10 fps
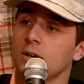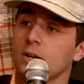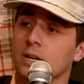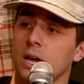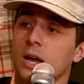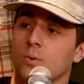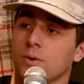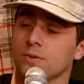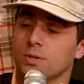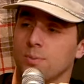Yeah, we'll
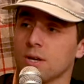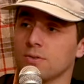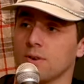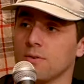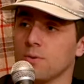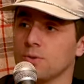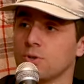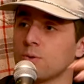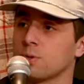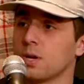have a surprise for everyone.
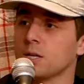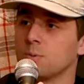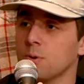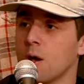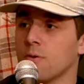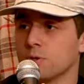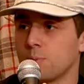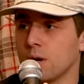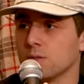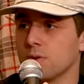Drink Wisconsinbly will have a
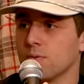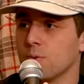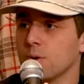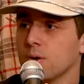surprise for everyone.